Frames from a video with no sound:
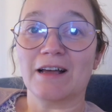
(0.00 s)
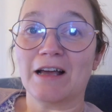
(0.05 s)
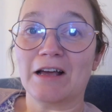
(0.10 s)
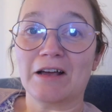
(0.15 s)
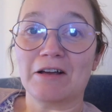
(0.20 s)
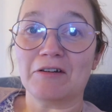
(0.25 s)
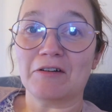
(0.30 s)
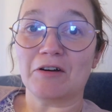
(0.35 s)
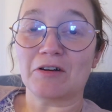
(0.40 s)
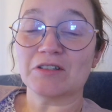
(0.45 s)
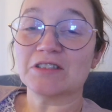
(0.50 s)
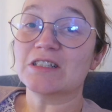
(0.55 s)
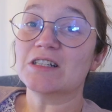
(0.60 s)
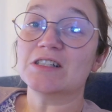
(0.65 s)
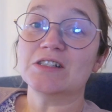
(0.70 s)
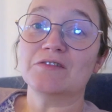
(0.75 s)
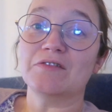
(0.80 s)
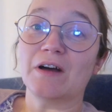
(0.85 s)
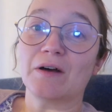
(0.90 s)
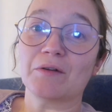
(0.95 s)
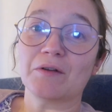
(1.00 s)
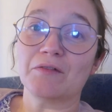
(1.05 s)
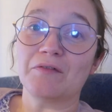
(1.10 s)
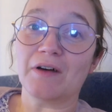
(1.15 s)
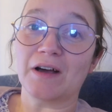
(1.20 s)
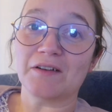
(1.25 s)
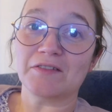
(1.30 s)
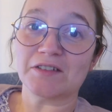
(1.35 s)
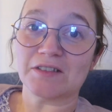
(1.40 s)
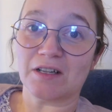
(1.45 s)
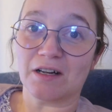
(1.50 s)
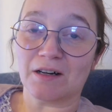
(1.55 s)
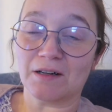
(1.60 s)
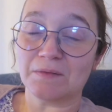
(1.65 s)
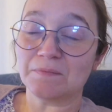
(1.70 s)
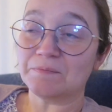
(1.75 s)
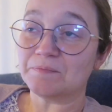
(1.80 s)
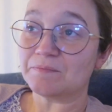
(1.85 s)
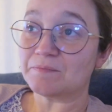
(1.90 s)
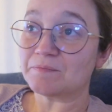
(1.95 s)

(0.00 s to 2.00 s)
uh, until she found a five star.